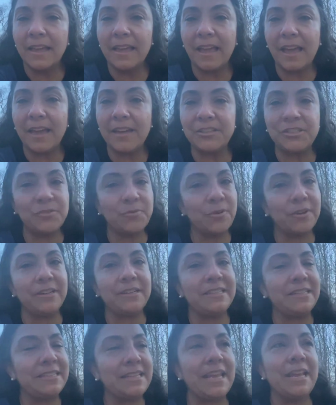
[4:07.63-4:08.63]
I just
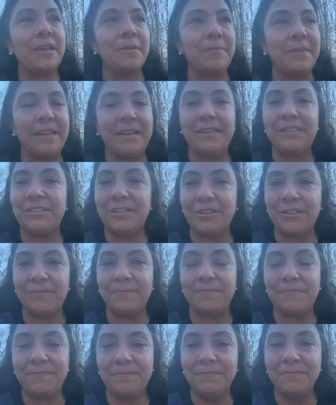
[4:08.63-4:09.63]
wanted to take a minute to
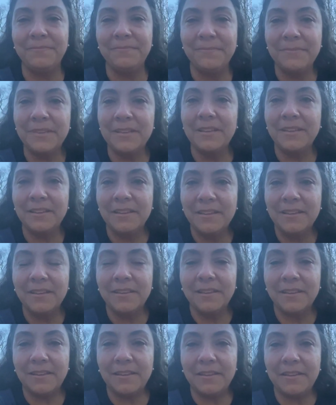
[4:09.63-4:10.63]

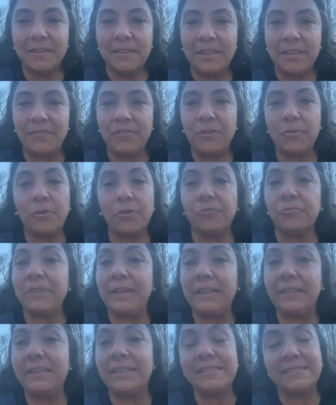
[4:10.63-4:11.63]
give you a
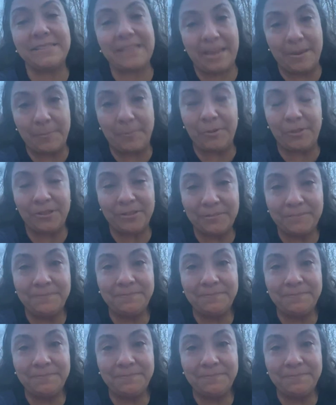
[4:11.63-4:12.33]
real example.